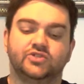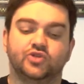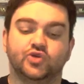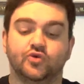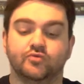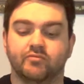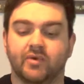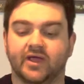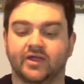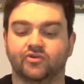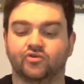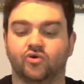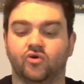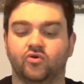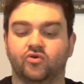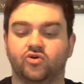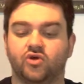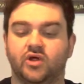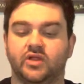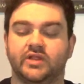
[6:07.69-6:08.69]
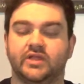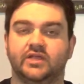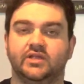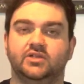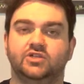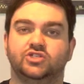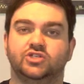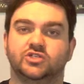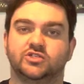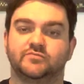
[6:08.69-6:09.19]
to
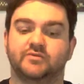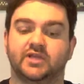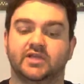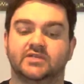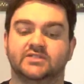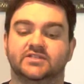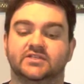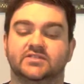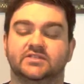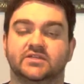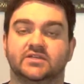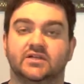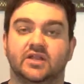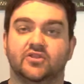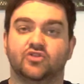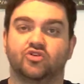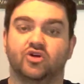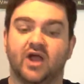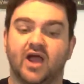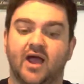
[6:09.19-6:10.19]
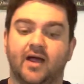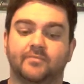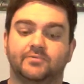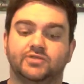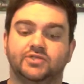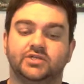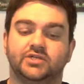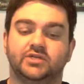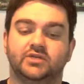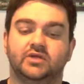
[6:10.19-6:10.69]
microcrawling just because it's another
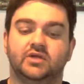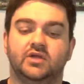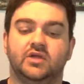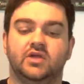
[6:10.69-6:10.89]
option.